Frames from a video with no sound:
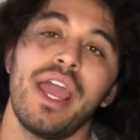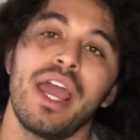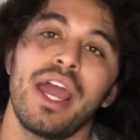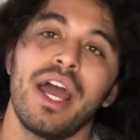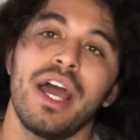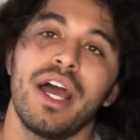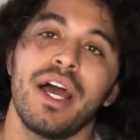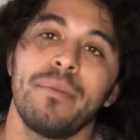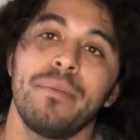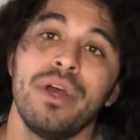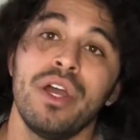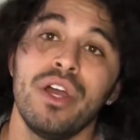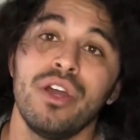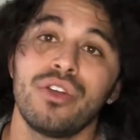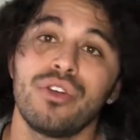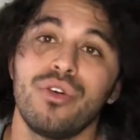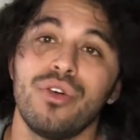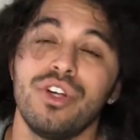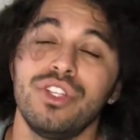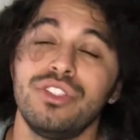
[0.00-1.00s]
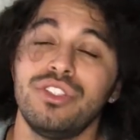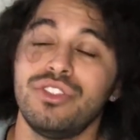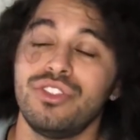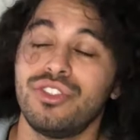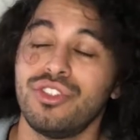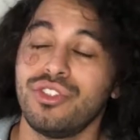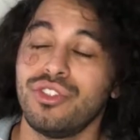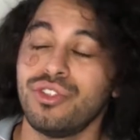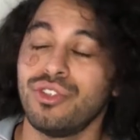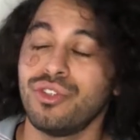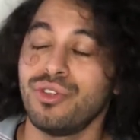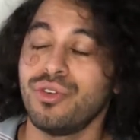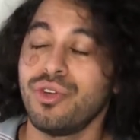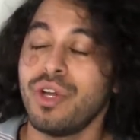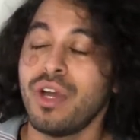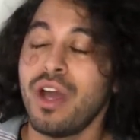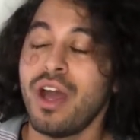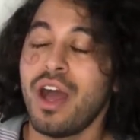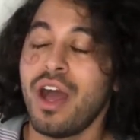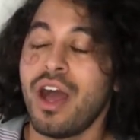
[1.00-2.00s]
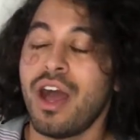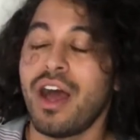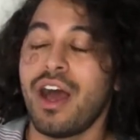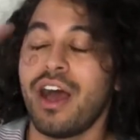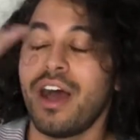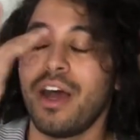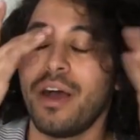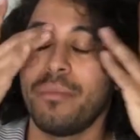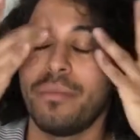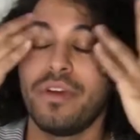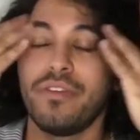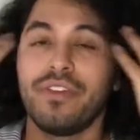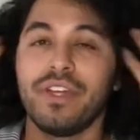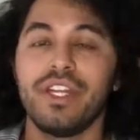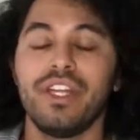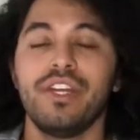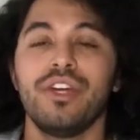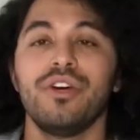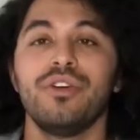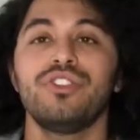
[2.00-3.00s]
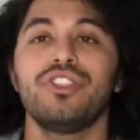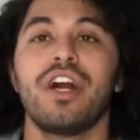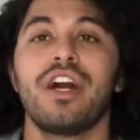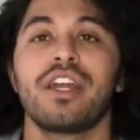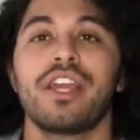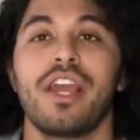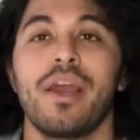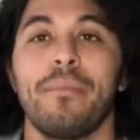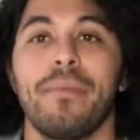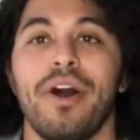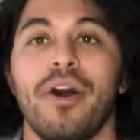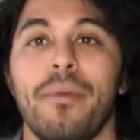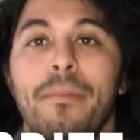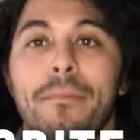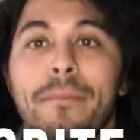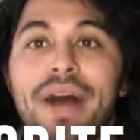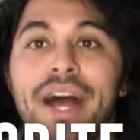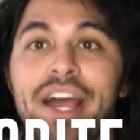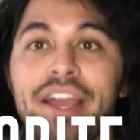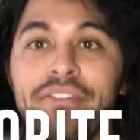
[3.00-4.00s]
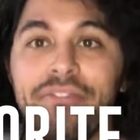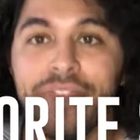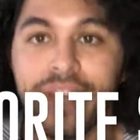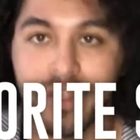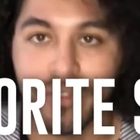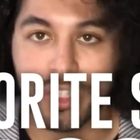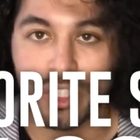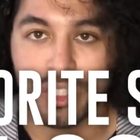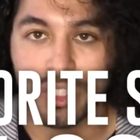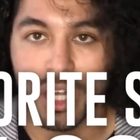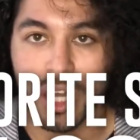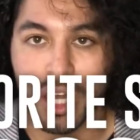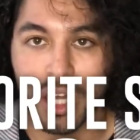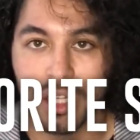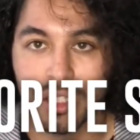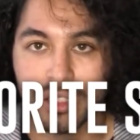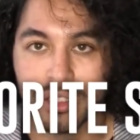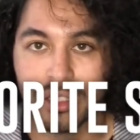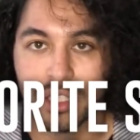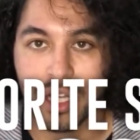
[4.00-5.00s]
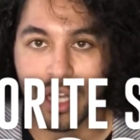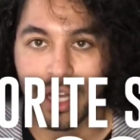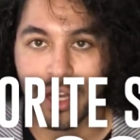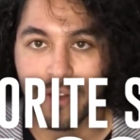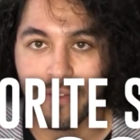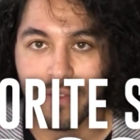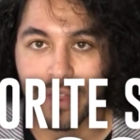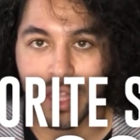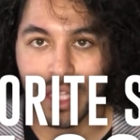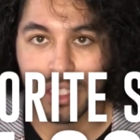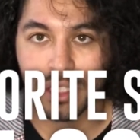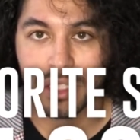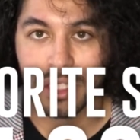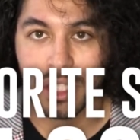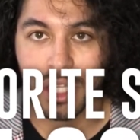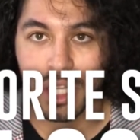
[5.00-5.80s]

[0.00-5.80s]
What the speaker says: am going to do a video talking about my favorite songs of this